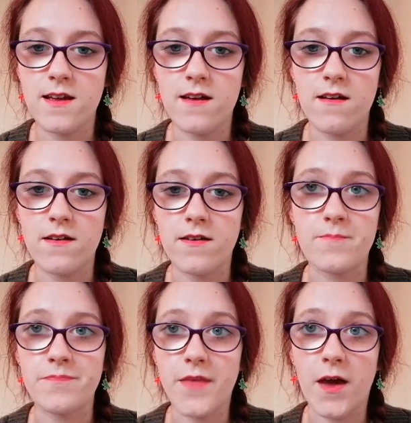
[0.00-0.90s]

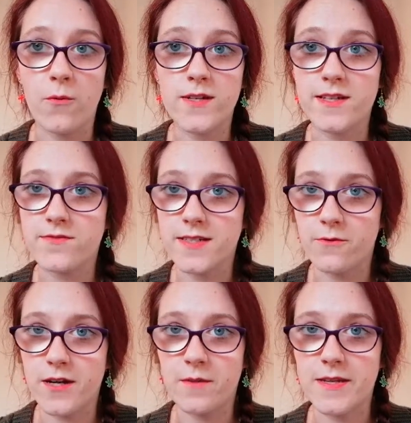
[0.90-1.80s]
um, I would definitely
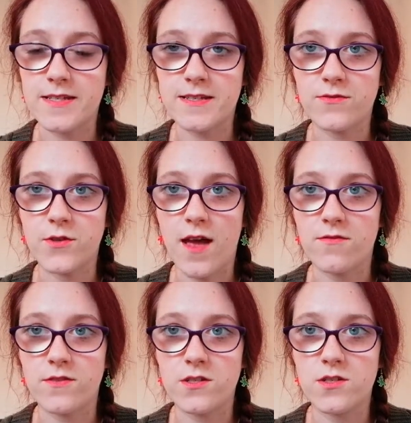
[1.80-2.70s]
recommend it if you
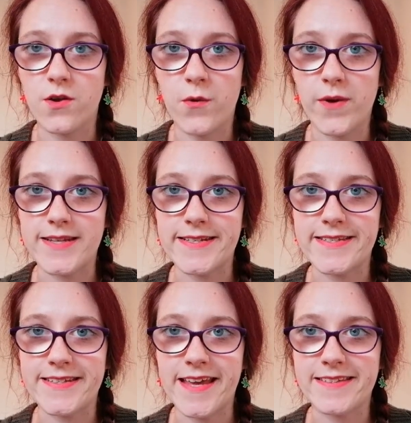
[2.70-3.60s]
haven't read it
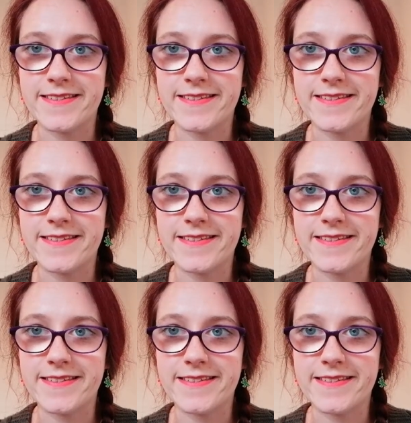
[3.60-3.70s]
yet.